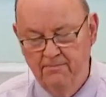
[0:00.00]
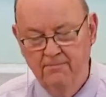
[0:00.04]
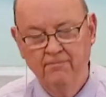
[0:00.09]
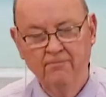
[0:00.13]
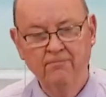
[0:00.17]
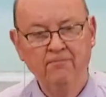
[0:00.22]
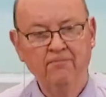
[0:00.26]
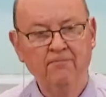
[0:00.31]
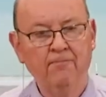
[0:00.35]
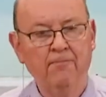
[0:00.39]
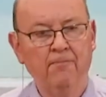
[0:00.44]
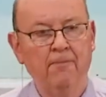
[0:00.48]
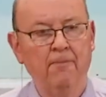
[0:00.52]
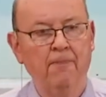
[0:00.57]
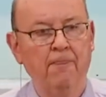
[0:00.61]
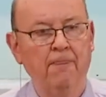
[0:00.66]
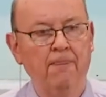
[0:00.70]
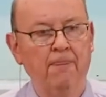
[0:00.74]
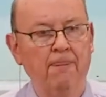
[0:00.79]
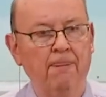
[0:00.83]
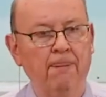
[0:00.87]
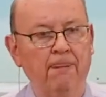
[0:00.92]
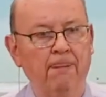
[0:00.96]

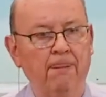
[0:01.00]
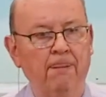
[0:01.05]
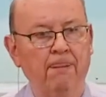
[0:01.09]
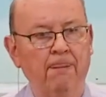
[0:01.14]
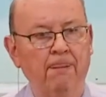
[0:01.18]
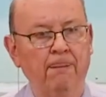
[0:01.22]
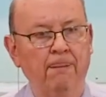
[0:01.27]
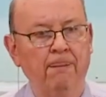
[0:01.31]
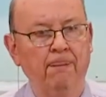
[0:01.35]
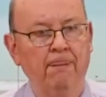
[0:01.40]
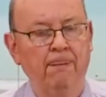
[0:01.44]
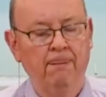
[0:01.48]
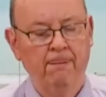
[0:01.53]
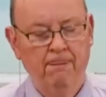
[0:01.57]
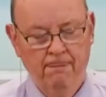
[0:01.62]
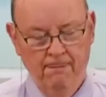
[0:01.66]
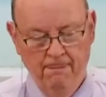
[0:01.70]
Nothing is said.